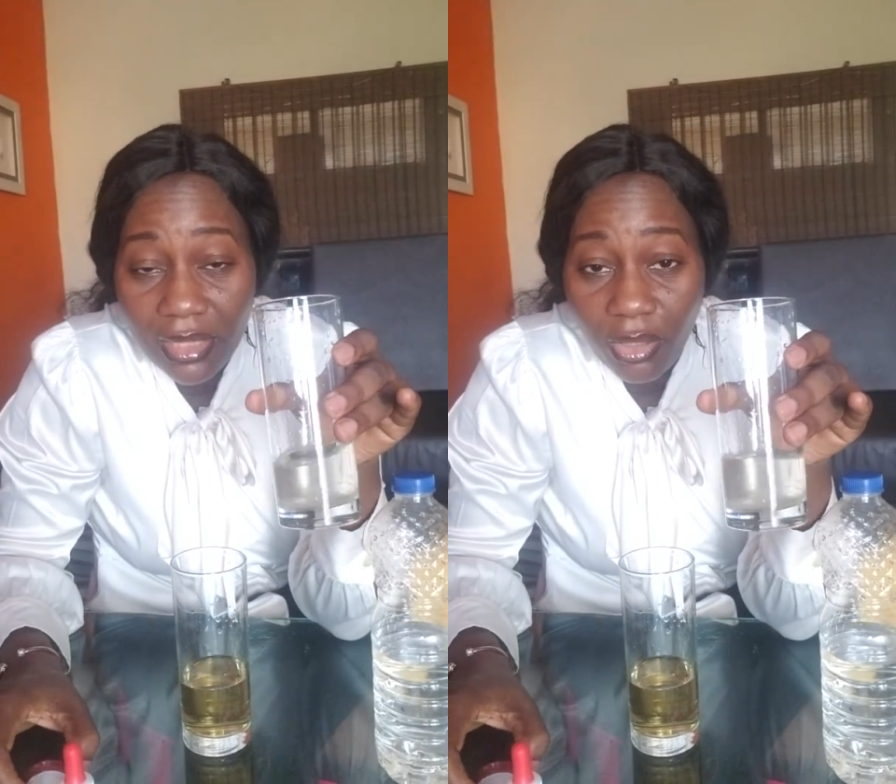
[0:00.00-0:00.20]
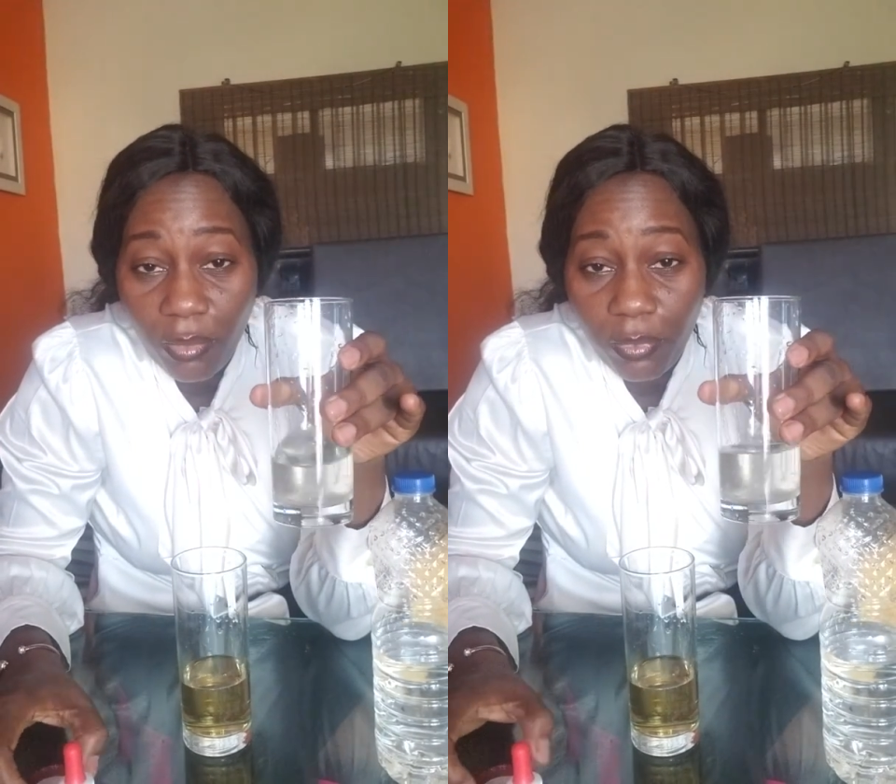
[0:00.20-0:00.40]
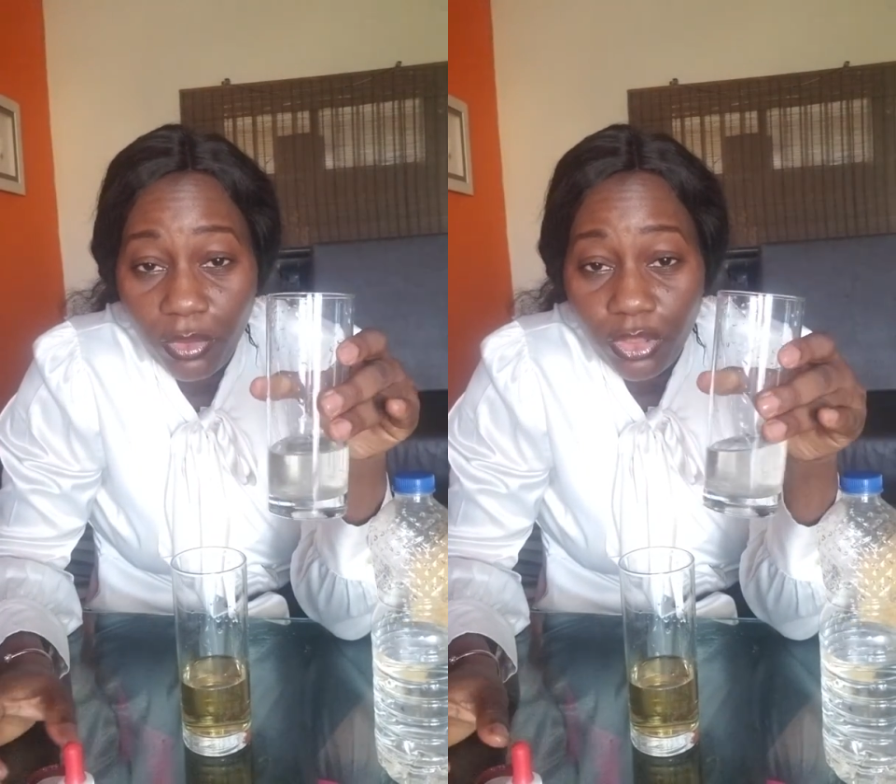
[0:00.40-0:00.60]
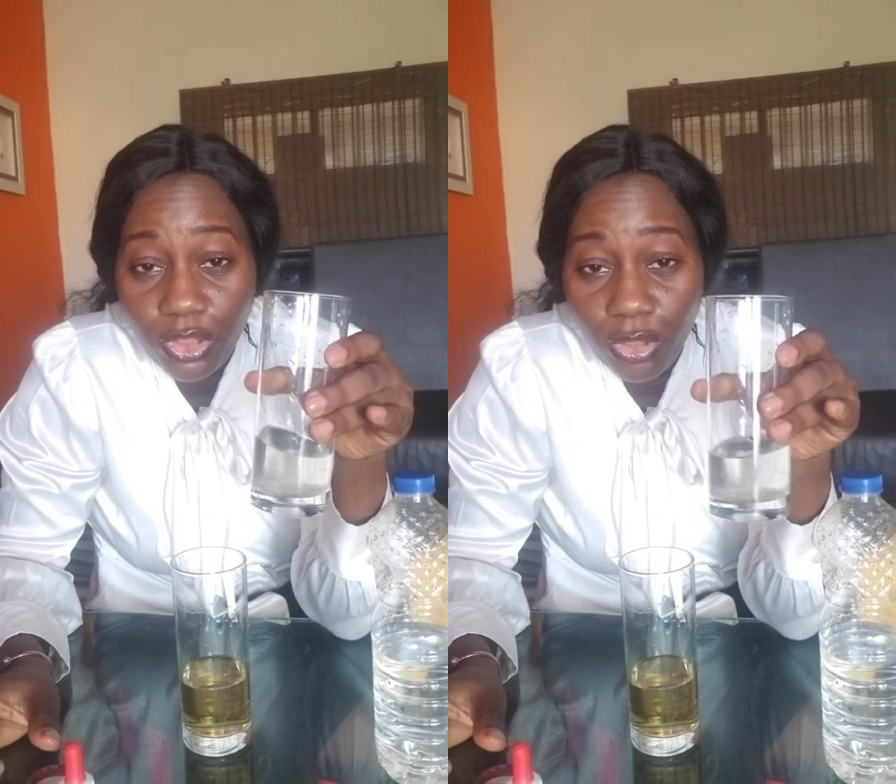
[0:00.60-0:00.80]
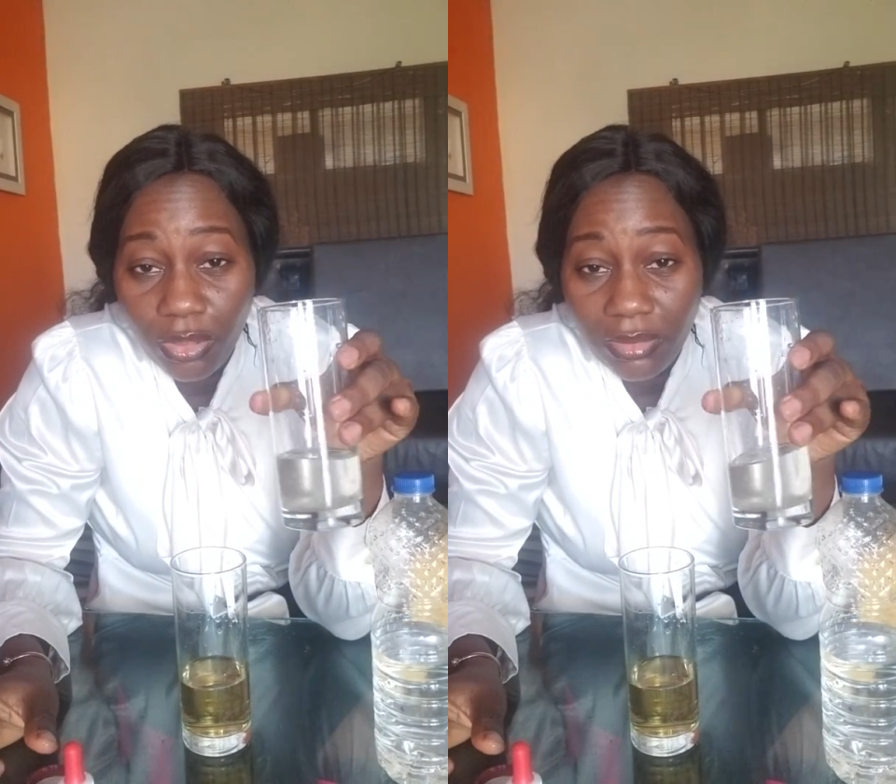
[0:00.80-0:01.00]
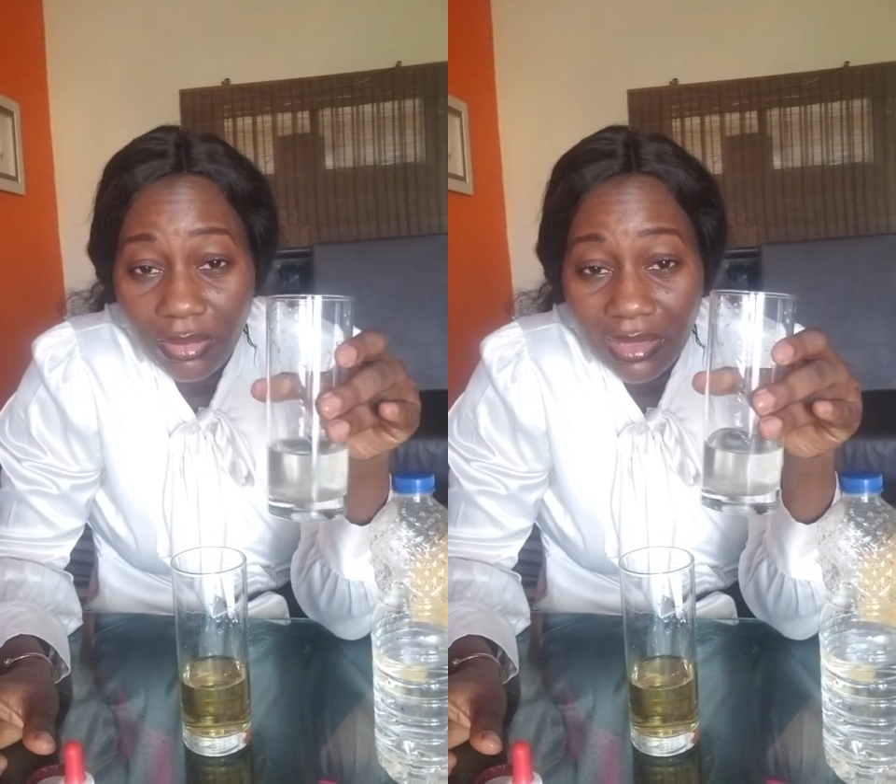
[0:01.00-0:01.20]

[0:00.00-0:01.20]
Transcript: or pollution